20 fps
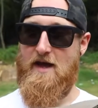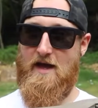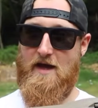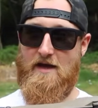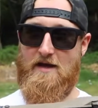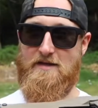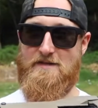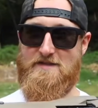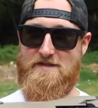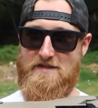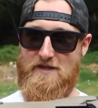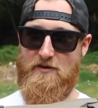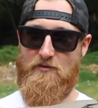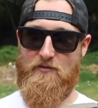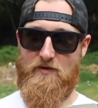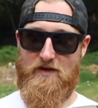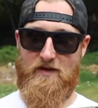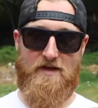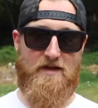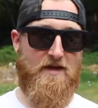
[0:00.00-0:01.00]
and it still
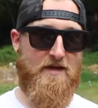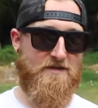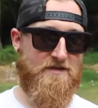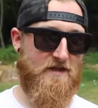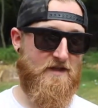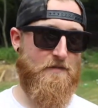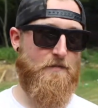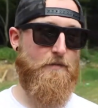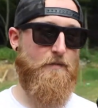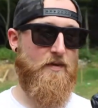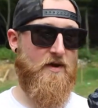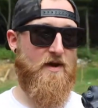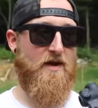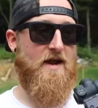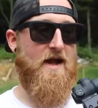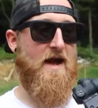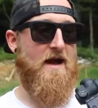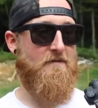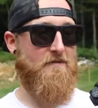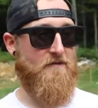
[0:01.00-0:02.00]
really isn't,
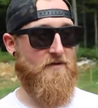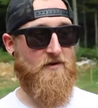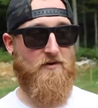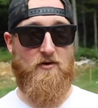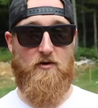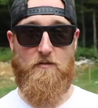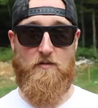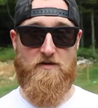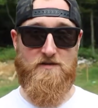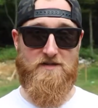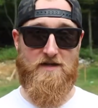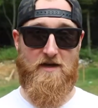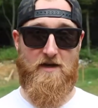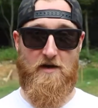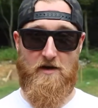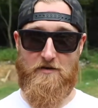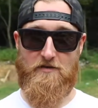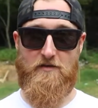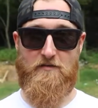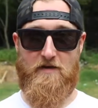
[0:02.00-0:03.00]
but after almost
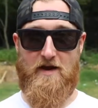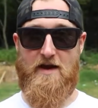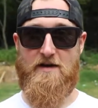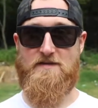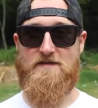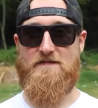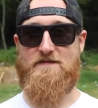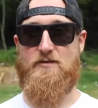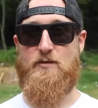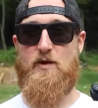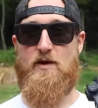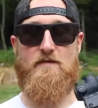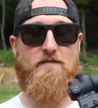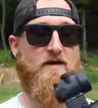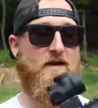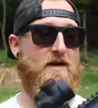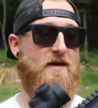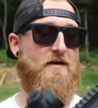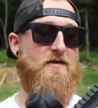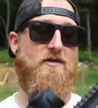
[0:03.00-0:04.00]
100 rounds of 12
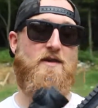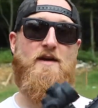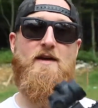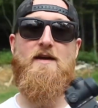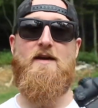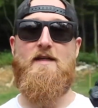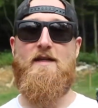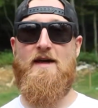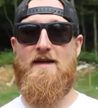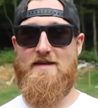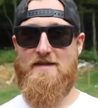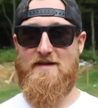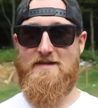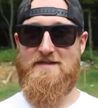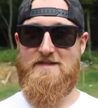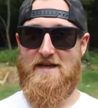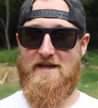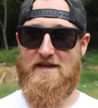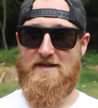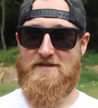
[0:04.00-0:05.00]
gauge, that
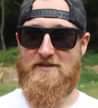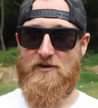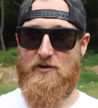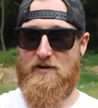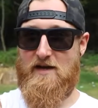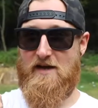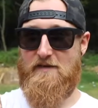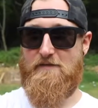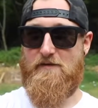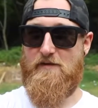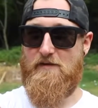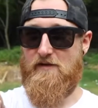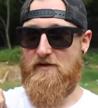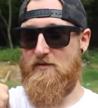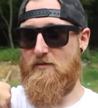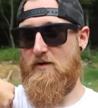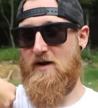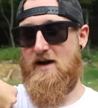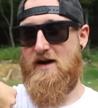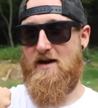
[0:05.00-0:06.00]
does take a toll after a
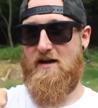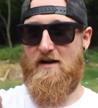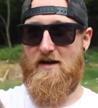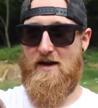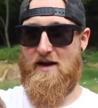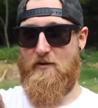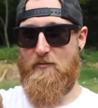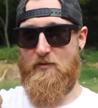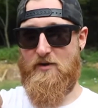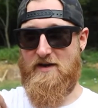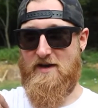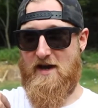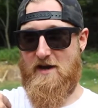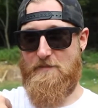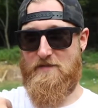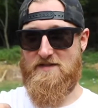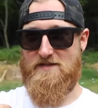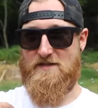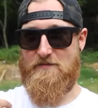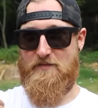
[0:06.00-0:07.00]
little while, and I would
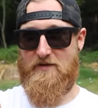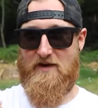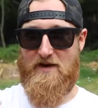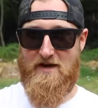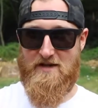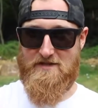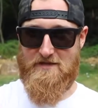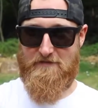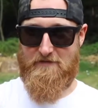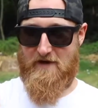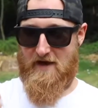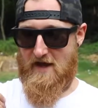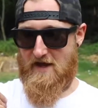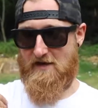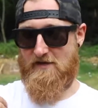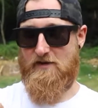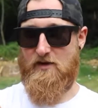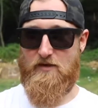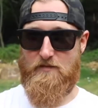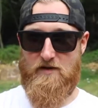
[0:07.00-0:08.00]
not be surprised if I had
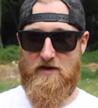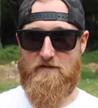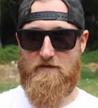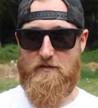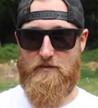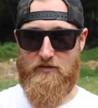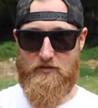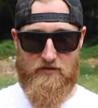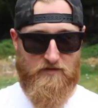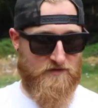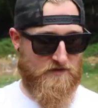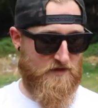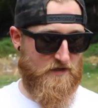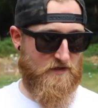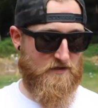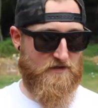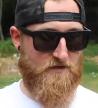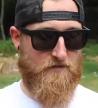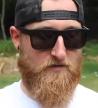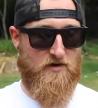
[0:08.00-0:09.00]
a little bit of a bruise
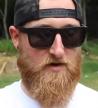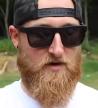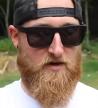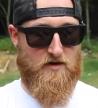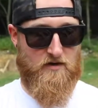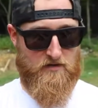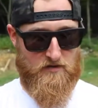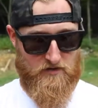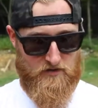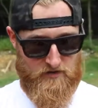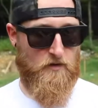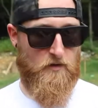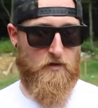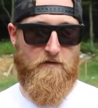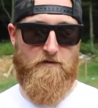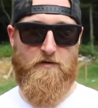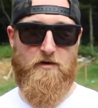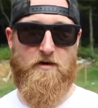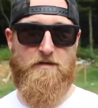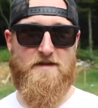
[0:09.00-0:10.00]
here tomorrow.
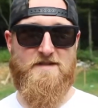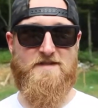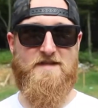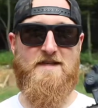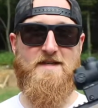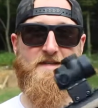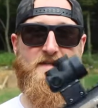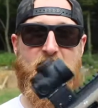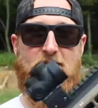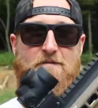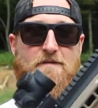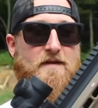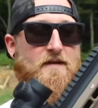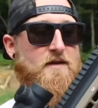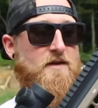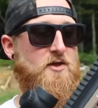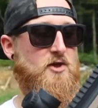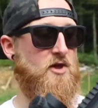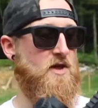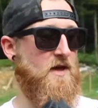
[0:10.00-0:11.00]
Overall, this thing
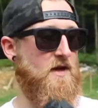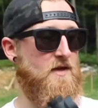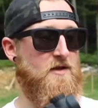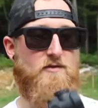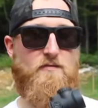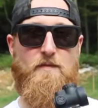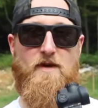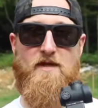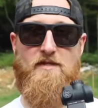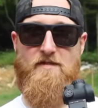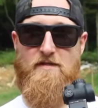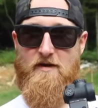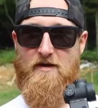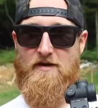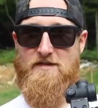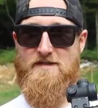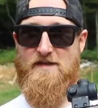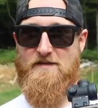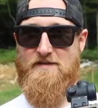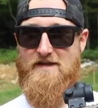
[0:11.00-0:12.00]
definitely changed my
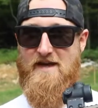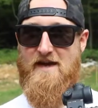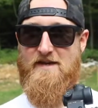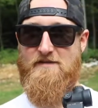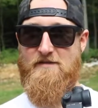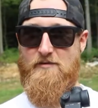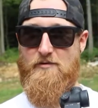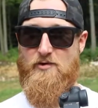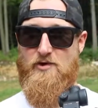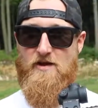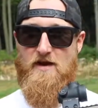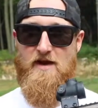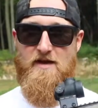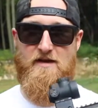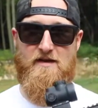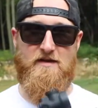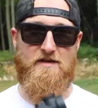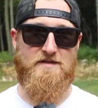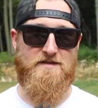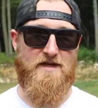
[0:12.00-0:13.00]
thoughts on tactical
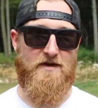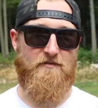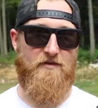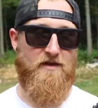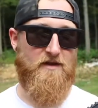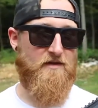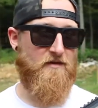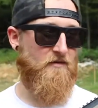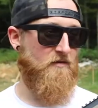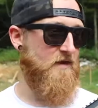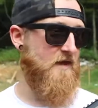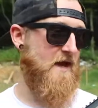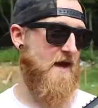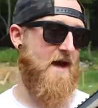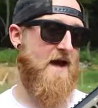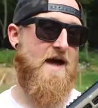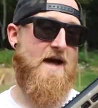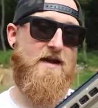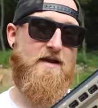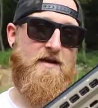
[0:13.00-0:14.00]
shotguns. I really only
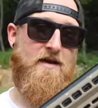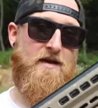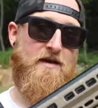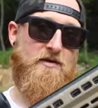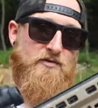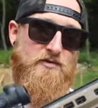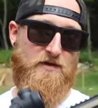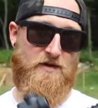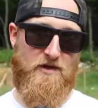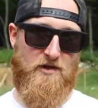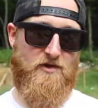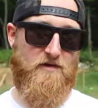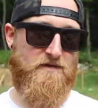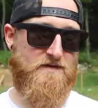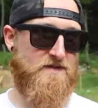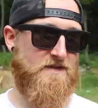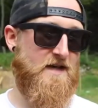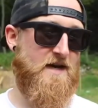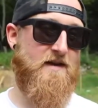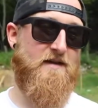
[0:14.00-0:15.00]
had traditional
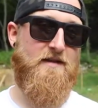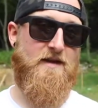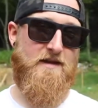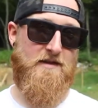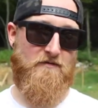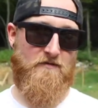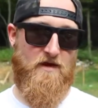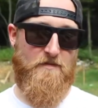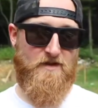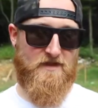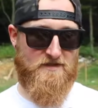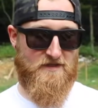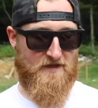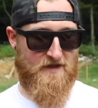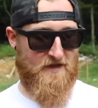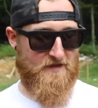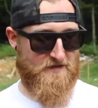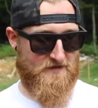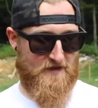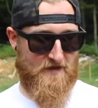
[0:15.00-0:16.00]
style like the Remington
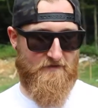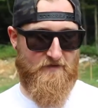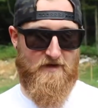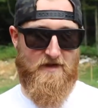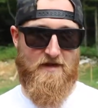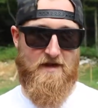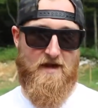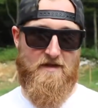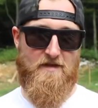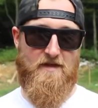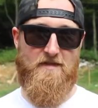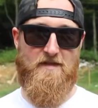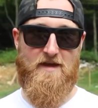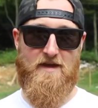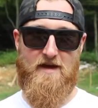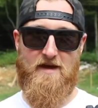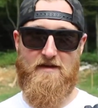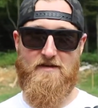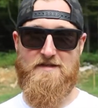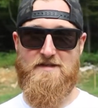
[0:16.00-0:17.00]
870 and then the
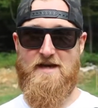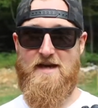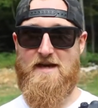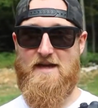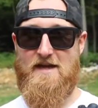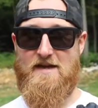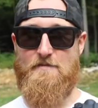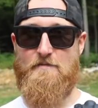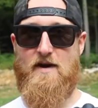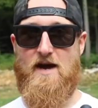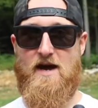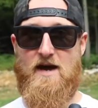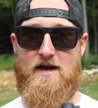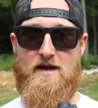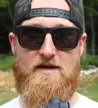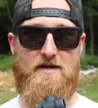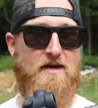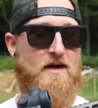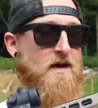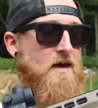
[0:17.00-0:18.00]
Kel-Tec in
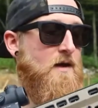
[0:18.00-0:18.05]
mind,